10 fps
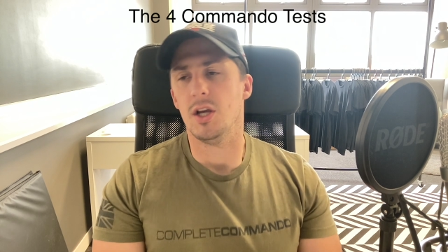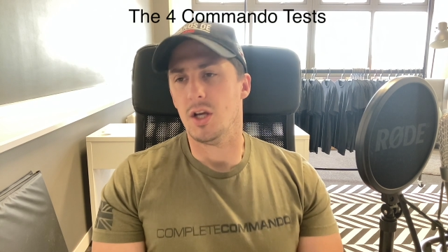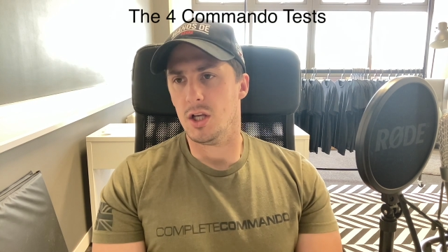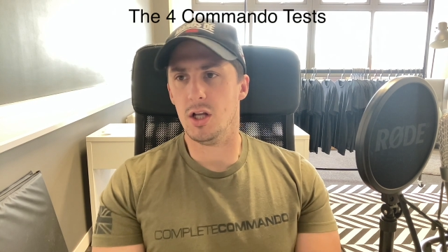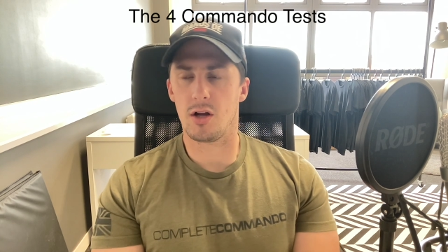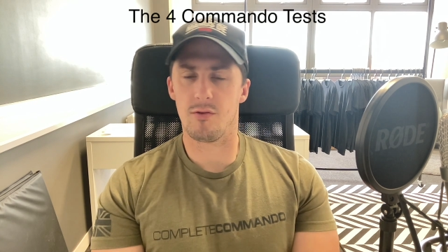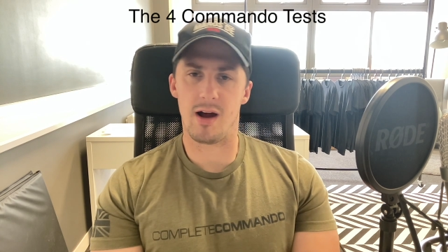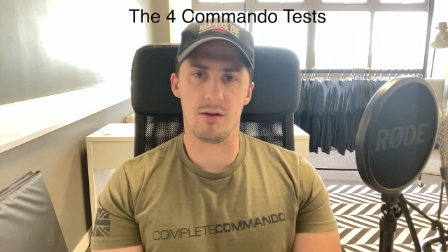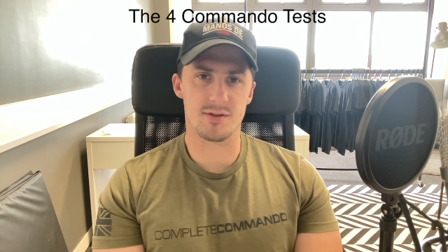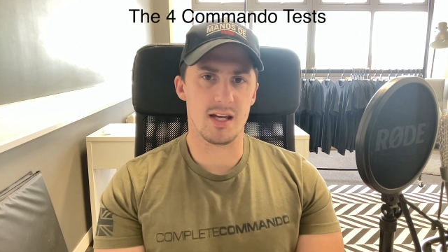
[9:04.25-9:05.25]
you look
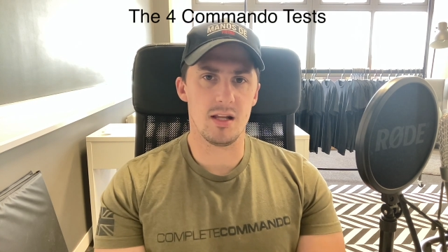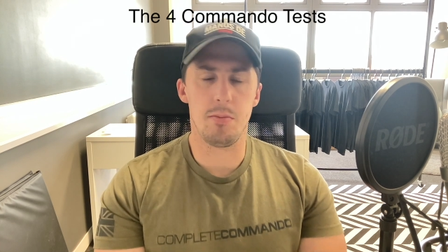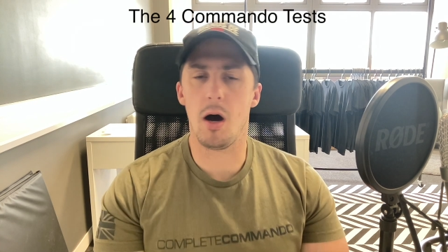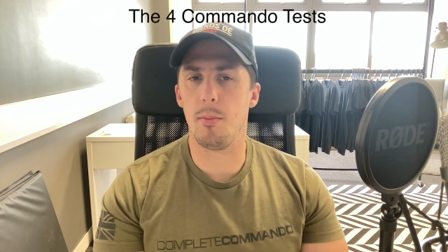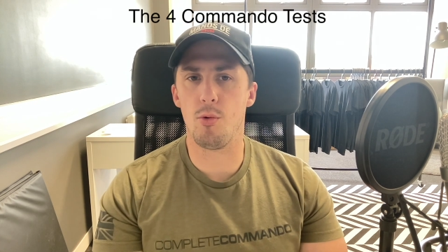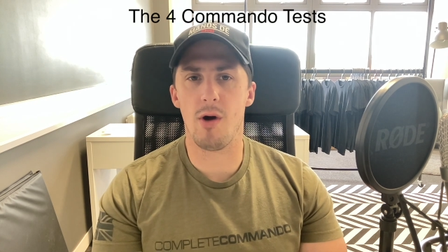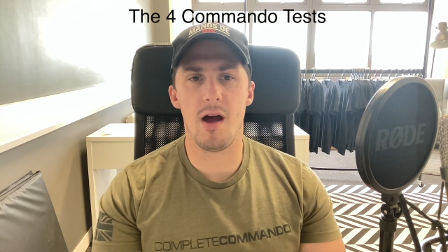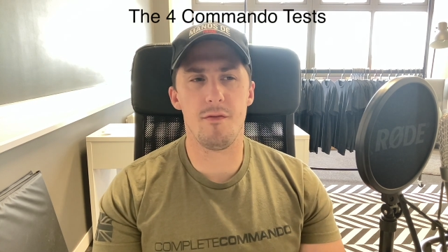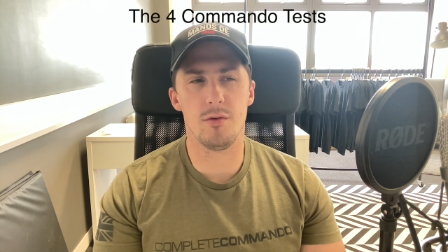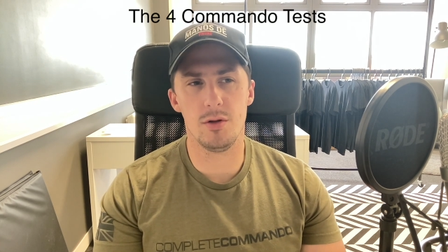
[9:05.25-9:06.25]
around, say the pub or
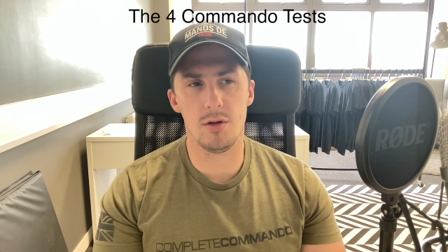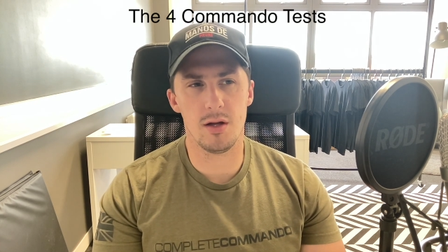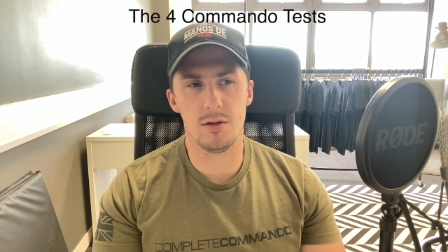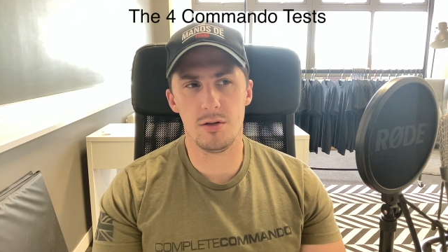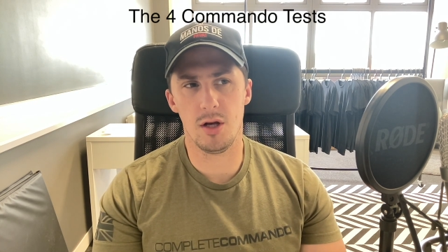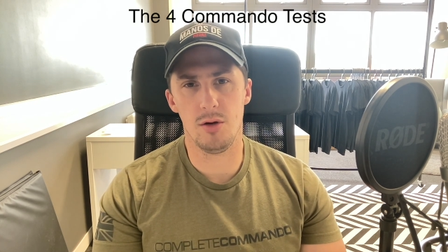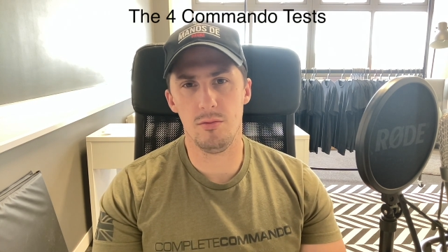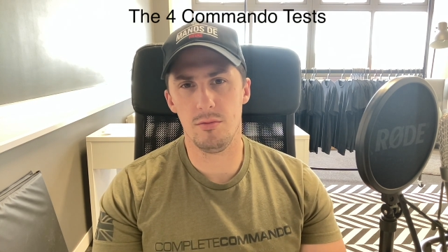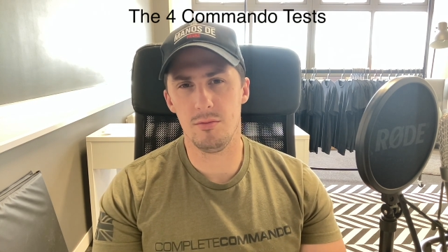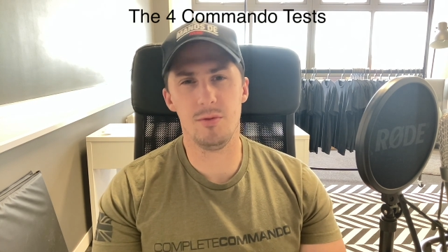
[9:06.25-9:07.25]
whatever, and you know,
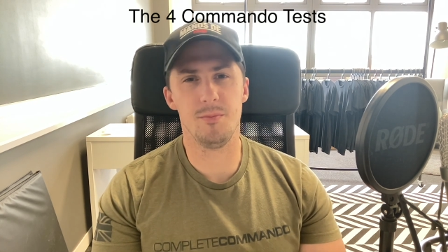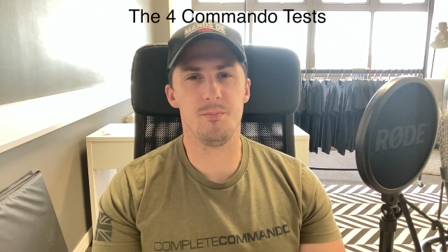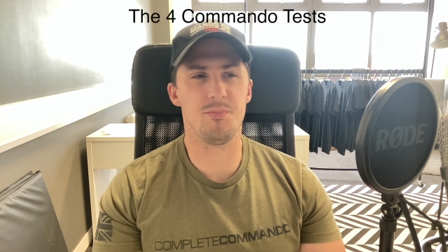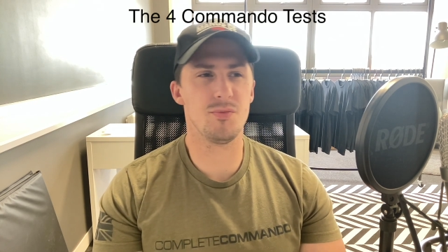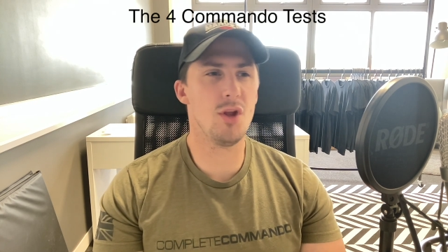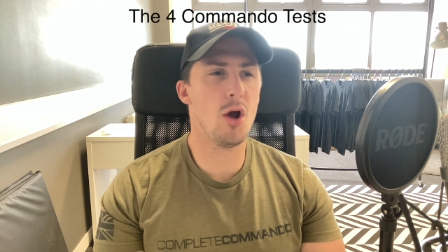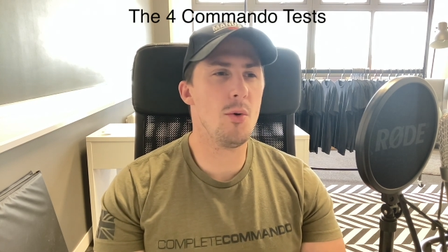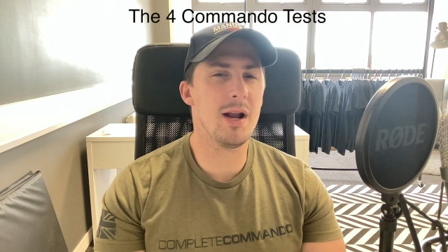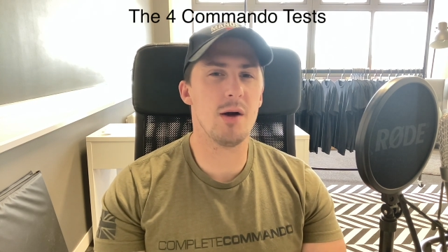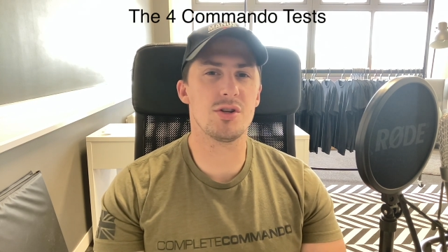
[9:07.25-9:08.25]
no
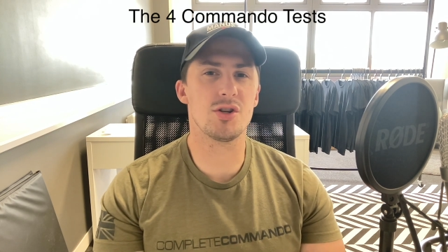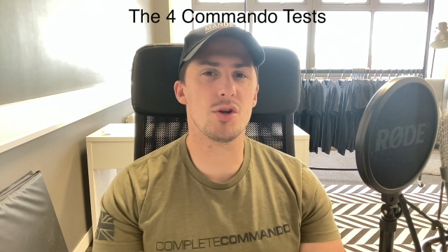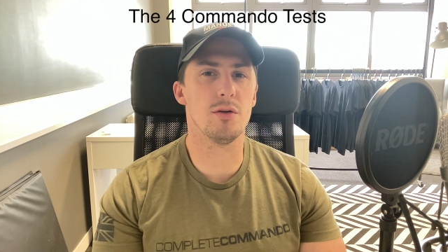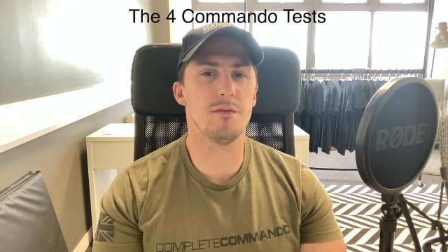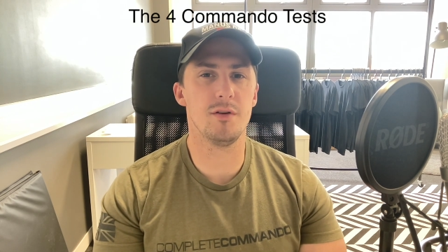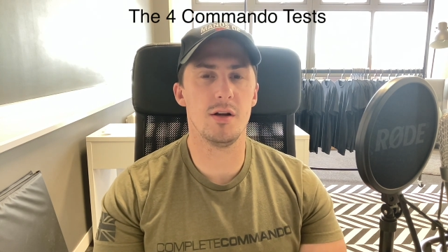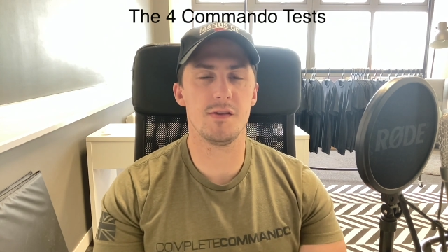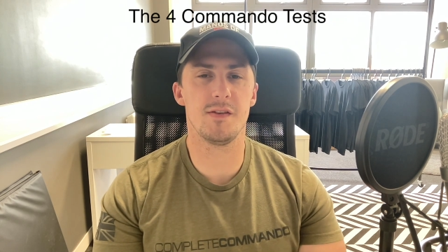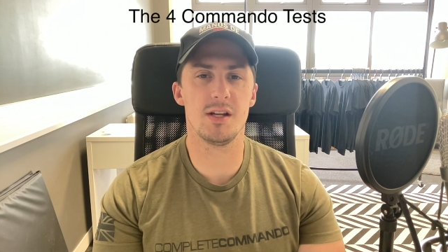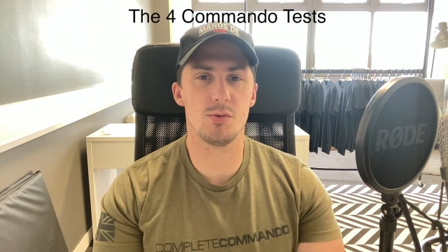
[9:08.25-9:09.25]
one else has gone through those
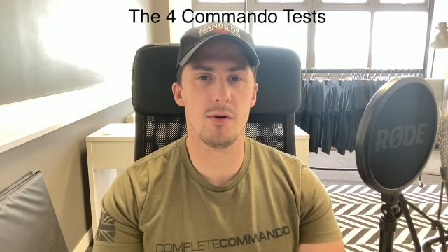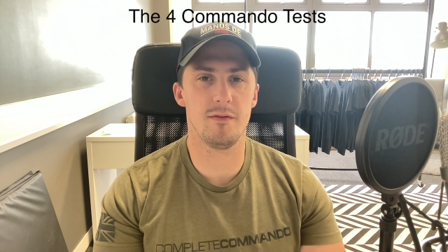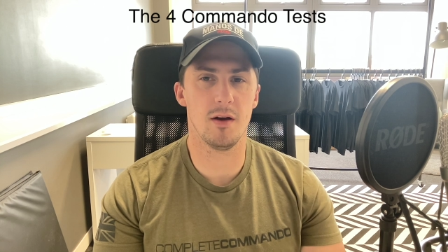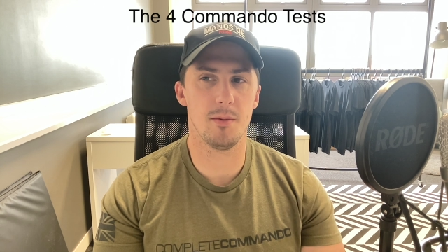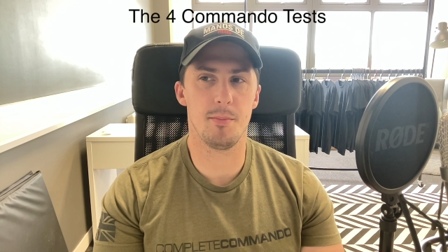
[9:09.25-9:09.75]
things with you.